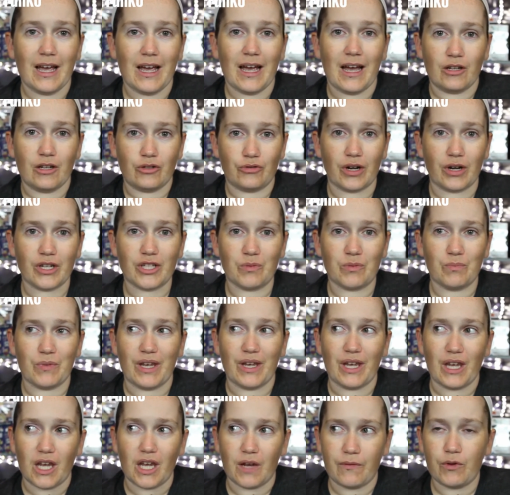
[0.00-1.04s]
Trust me,
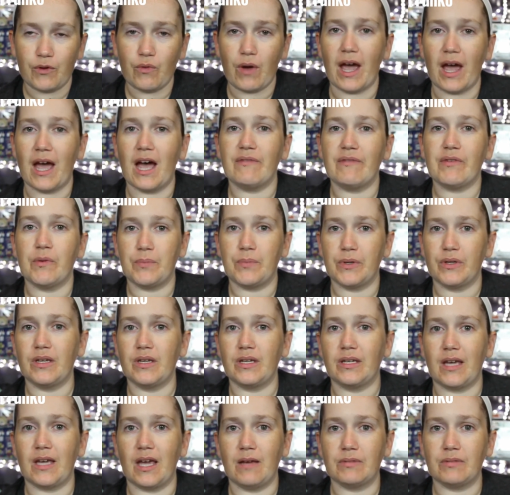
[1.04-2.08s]
if you have a billion
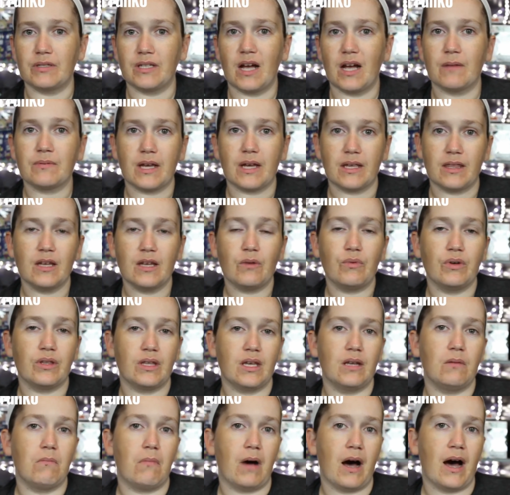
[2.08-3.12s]
GameStops, I think
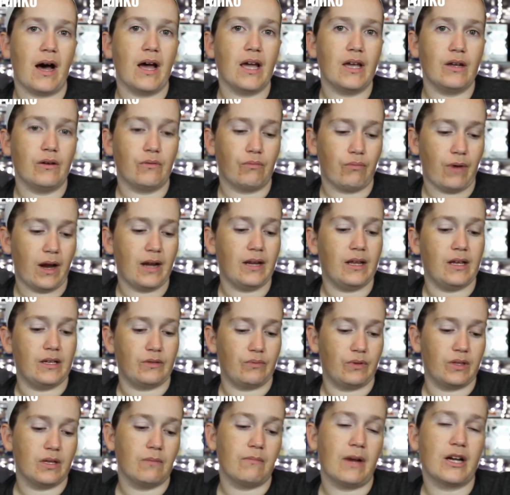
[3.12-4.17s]
within my radius,
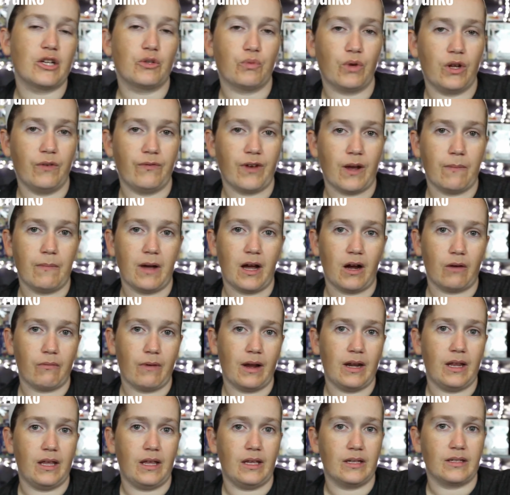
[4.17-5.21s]
within my 25-mile
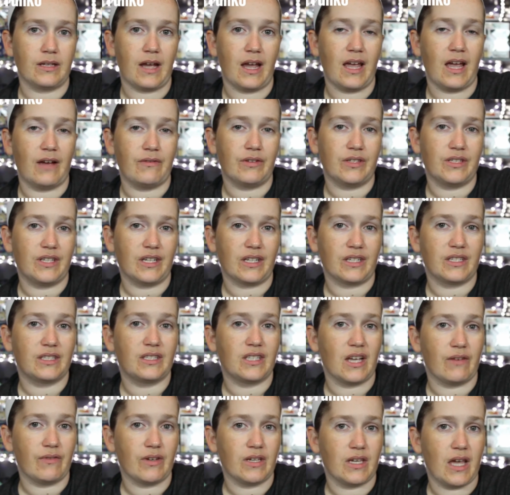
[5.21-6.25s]
radius, I have
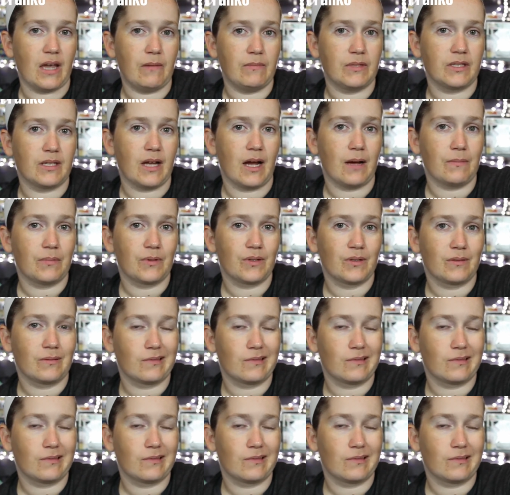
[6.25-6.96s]
6-7 GameStops.